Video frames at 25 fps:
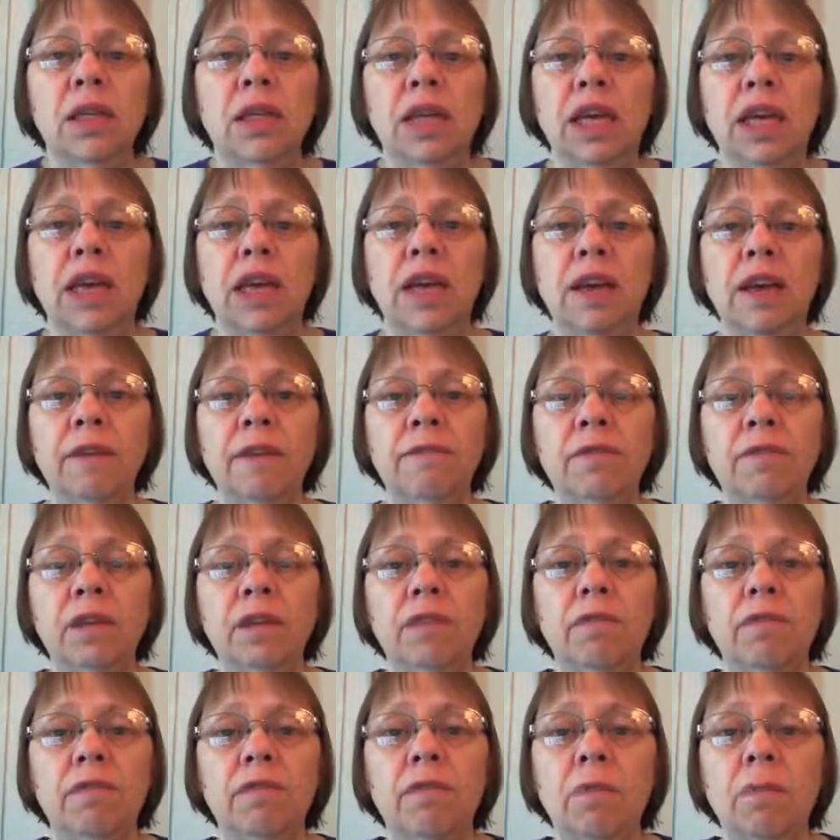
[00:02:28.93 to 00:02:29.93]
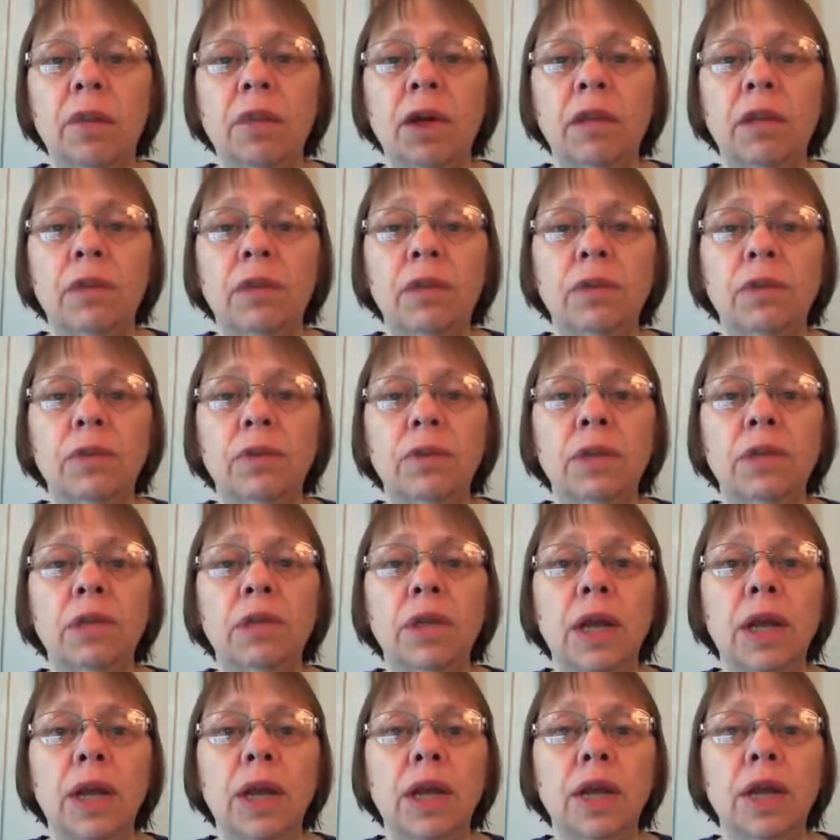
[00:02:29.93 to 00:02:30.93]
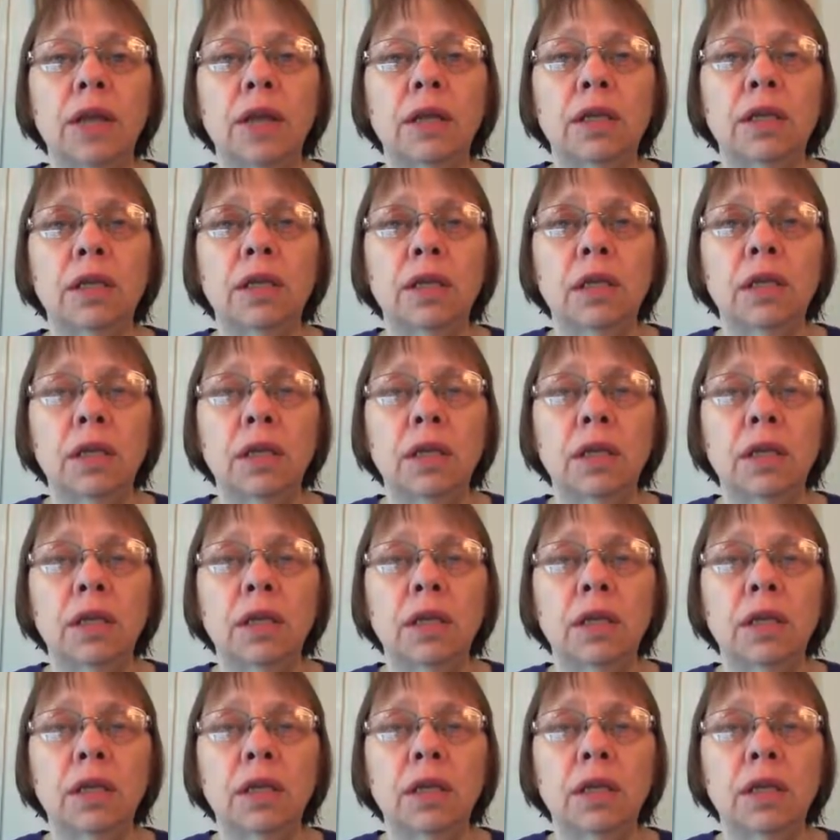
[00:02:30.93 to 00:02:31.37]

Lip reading: gift from others and